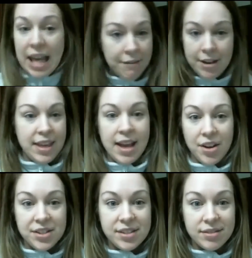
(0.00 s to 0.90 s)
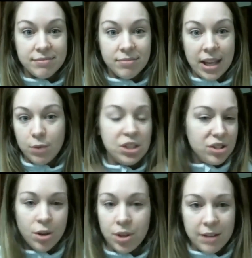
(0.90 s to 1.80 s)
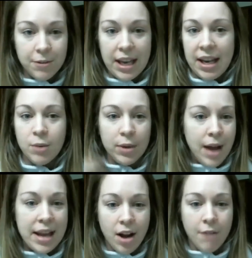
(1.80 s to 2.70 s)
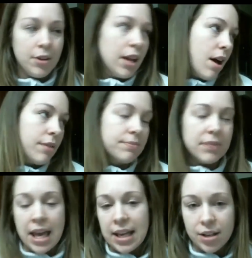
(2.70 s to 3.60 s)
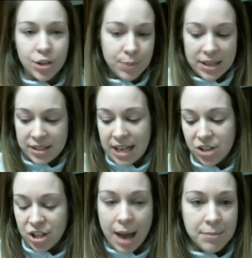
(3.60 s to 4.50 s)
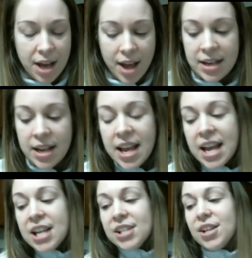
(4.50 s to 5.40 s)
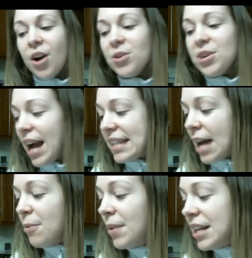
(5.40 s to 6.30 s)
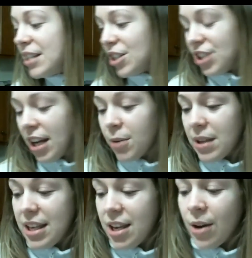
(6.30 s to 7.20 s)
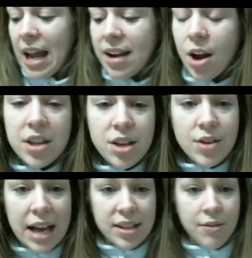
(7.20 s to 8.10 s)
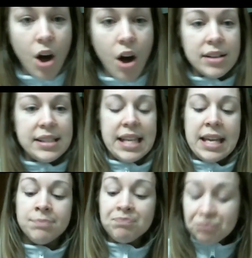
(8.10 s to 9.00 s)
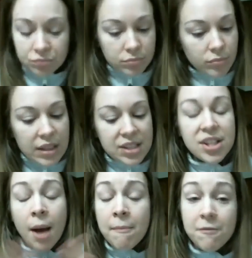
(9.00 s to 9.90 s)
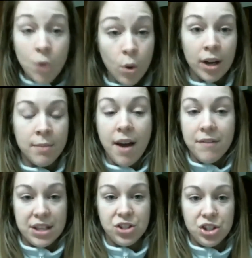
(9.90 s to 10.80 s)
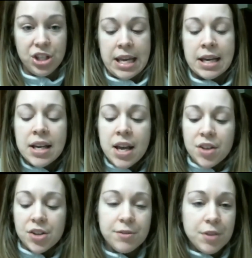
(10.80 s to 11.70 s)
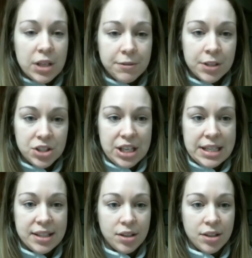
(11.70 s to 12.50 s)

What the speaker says: everything else. Like, we just totally forget it. We write it off. We're like, oh, can't get a group presentation. I'm done. So you guys, I wanted to share with you, and I know that you guys have all seen some form of this sheet. There's a few different sheets that are